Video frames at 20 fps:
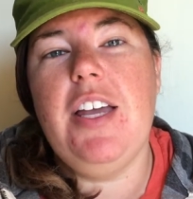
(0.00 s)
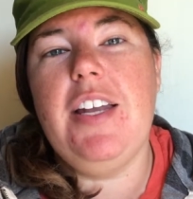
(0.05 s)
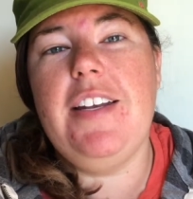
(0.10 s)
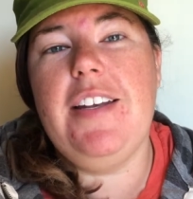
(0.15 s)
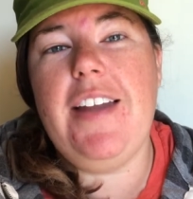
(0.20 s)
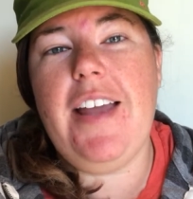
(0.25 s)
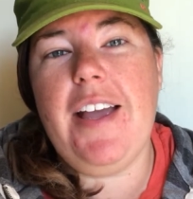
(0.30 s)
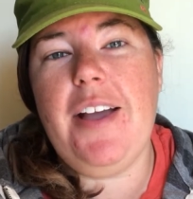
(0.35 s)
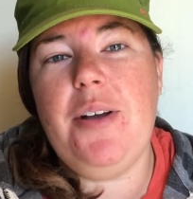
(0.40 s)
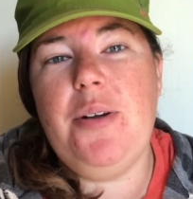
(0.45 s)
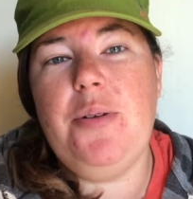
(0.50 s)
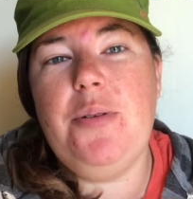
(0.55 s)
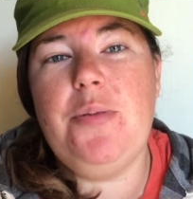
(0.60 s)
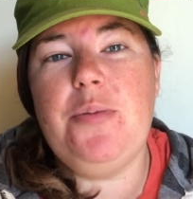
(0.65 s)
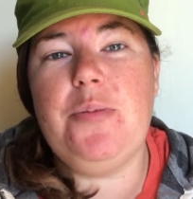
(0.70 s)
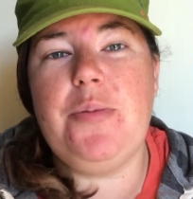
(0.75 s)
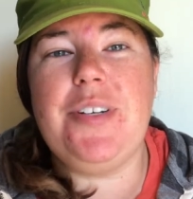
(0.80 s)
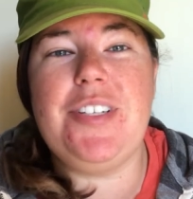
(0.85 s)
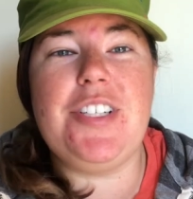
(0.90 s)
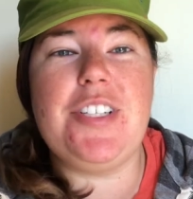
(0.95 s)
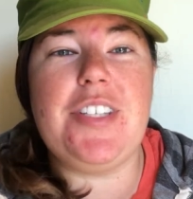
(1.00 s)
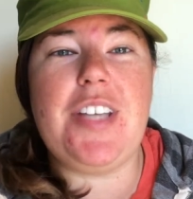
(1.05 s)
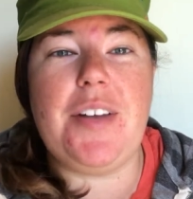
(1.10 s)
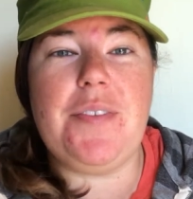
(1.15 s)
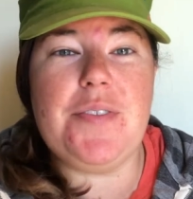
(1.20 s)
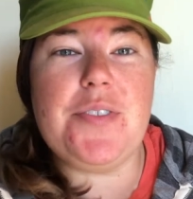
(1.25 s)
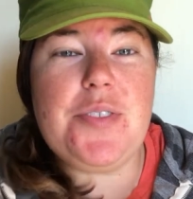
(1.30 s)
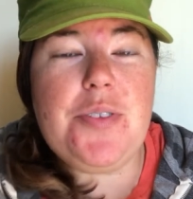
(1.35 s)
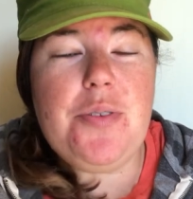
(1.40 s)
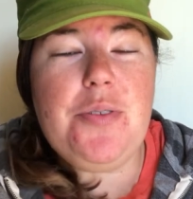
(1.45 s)
Now we just
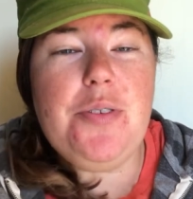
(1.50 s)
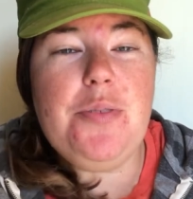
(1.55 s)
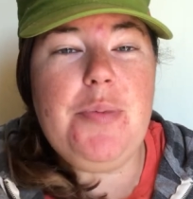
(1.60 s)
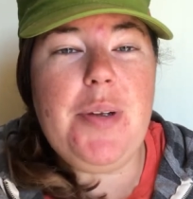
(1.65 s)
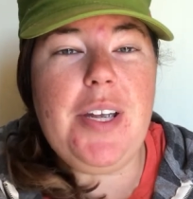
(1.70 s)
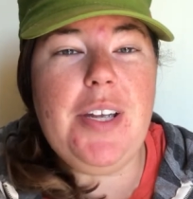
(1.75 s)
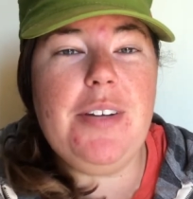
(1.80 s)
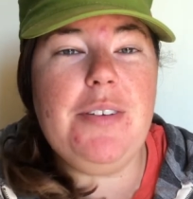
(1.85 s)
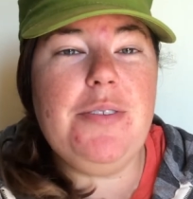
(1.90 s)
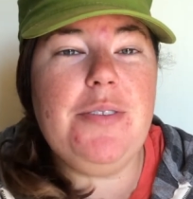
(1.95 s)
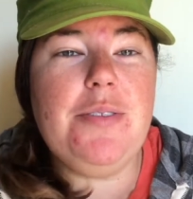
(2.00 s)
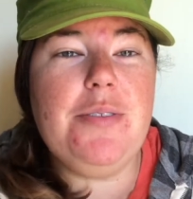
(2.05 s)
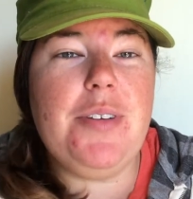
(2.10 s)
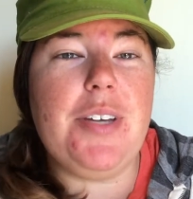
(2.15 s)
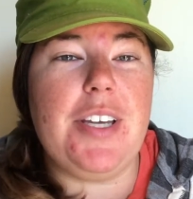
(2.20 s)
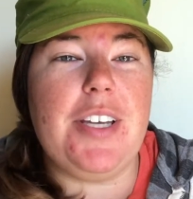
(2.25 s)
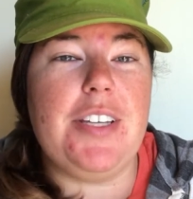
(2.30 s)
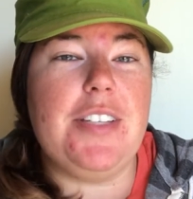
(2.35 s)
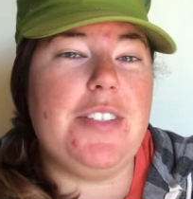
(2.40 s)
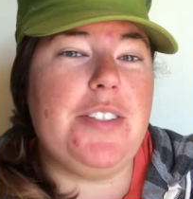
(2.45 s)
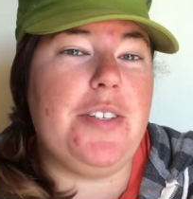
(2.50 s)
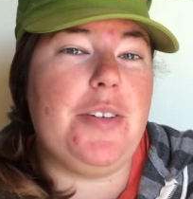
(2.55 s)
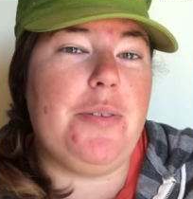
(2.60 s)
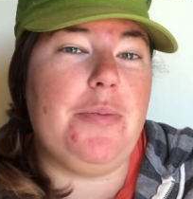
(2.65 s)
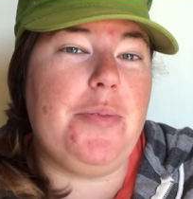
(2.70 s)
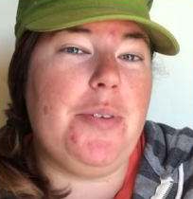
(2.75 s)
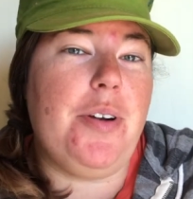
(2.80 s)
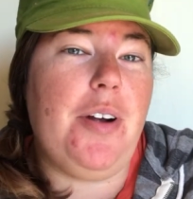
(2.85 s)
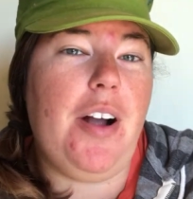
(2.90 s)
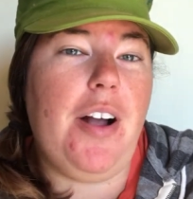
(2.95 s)
have a solar panel, and so
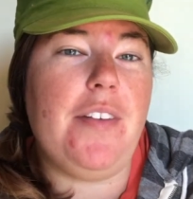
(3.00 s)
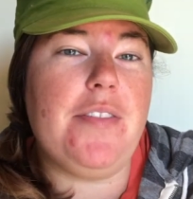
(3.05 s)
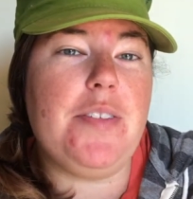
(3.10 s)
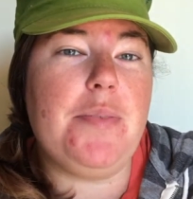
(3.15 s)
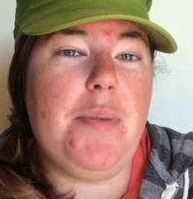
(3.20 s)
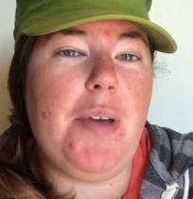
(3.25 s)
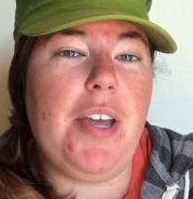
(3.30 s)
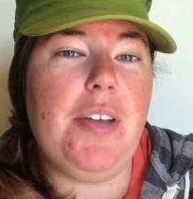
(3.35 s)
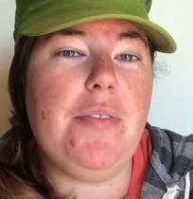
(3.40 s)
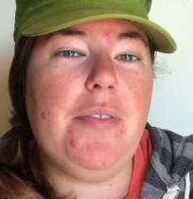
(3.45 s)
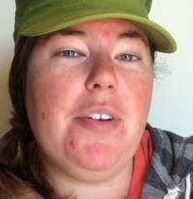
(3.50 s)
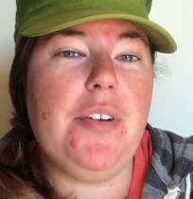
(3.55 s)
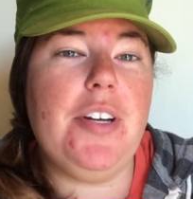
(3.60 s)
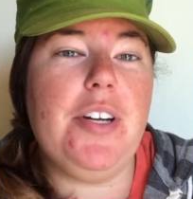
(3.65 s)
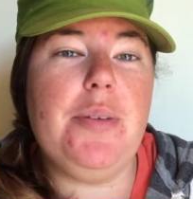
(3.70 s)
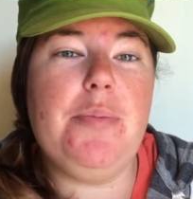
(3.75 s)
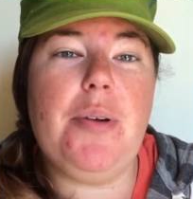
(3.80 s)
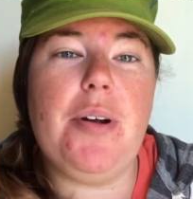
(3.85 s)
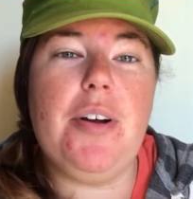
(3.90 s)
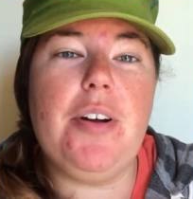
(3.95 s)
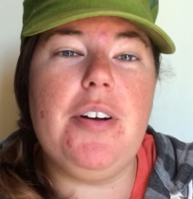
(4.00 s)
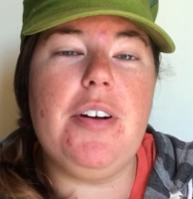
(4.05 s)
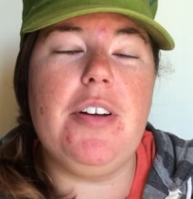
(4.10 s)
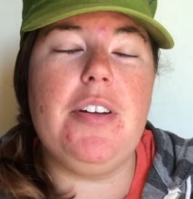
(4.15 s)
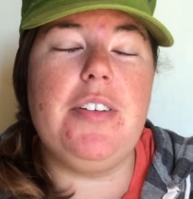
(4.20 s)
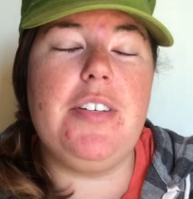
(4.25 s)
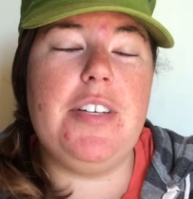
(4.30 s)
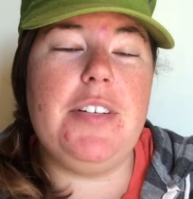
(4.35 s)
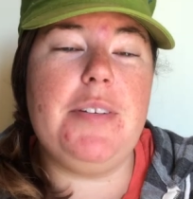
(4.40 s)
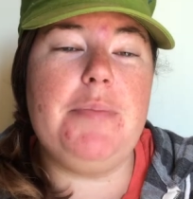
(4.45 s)
we don't have to pay for any
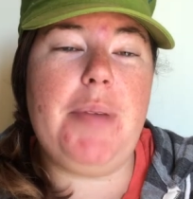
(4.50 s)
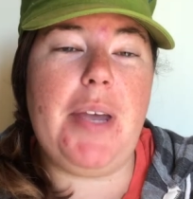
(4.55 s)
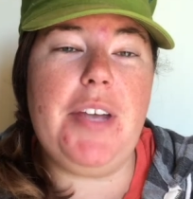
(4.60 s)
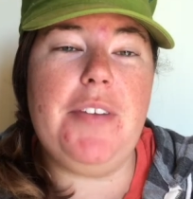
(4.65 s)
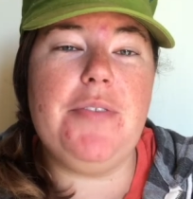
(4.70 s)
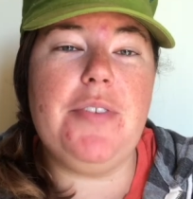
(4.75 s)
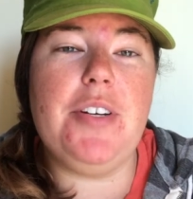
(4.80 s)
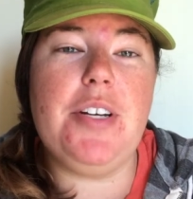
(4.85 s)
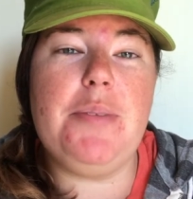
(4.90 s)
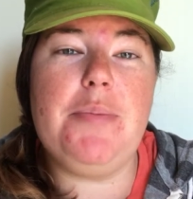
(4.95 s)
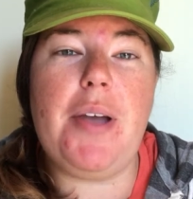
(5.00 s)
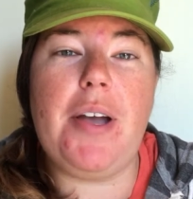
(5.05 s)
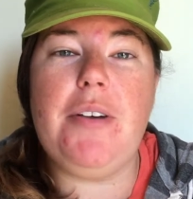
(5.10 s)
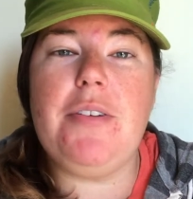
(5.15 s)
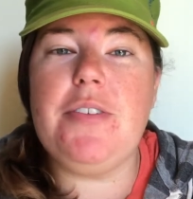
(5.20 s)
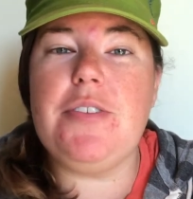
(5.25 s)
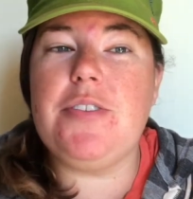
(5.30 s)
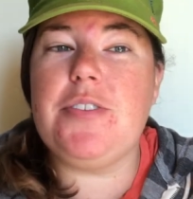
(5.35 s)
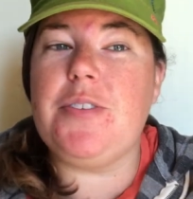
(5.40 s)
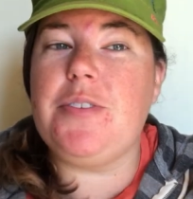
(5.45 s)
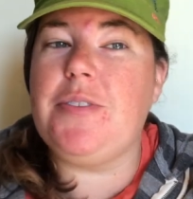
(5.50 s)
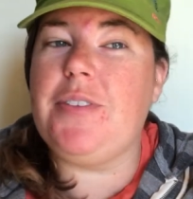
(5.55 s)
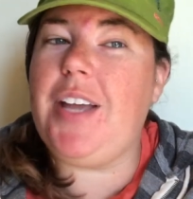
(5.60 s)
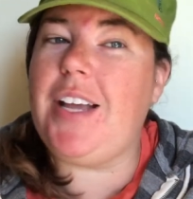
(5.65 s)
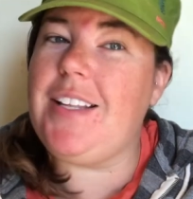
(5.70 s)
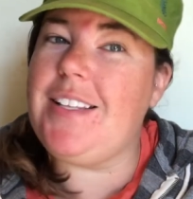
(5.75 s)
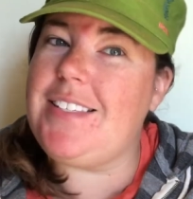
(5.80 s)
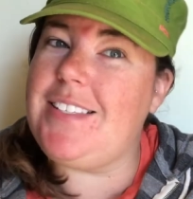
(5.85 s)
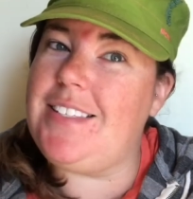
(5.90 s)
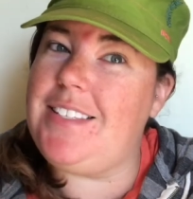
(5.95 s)
power, so
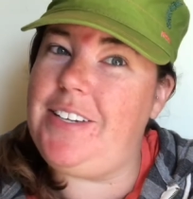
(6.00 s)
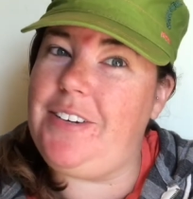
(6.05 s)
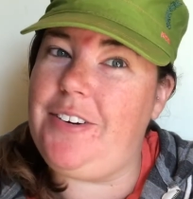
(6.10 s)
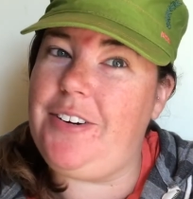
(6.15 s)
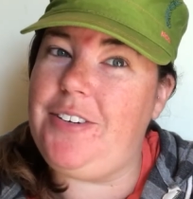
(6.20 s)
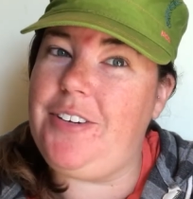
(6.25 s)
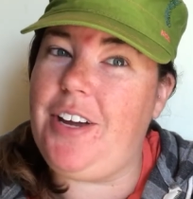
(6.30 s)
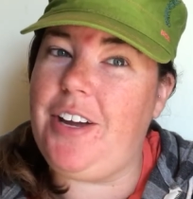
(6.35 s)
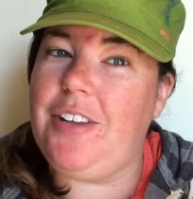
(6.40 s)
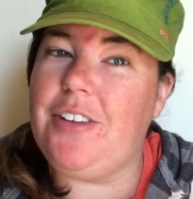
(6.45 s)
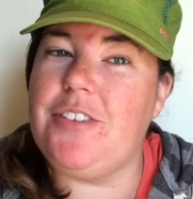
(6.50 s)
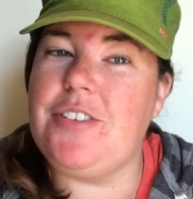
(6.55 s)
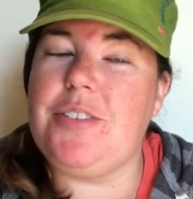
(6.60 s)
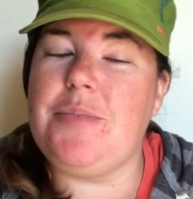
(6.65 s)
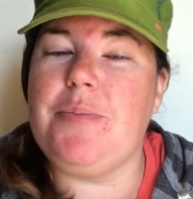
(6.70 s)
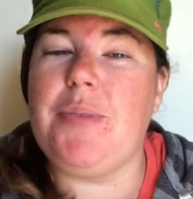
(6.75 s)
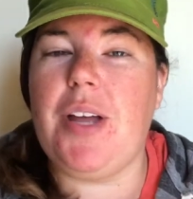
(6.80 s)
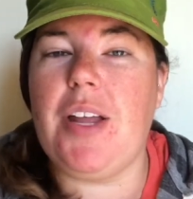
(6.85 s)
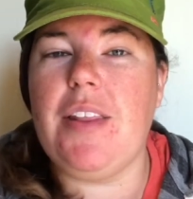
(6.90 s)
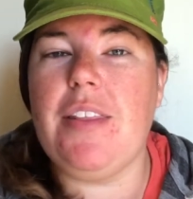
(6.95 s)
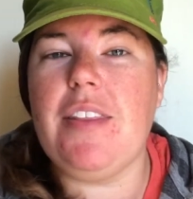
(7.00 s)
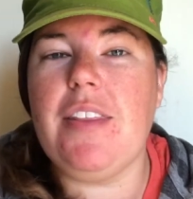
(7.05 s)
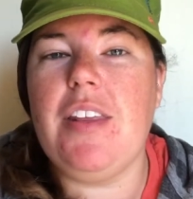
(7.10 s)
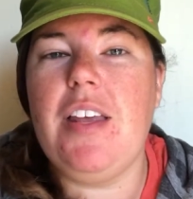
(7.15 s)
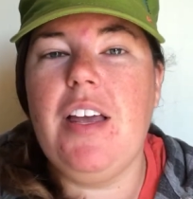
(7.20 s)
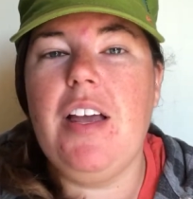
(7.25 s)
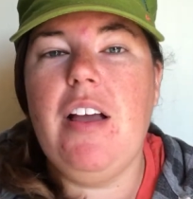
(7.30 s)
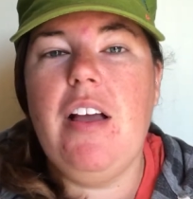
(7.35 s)
that's $0 a month.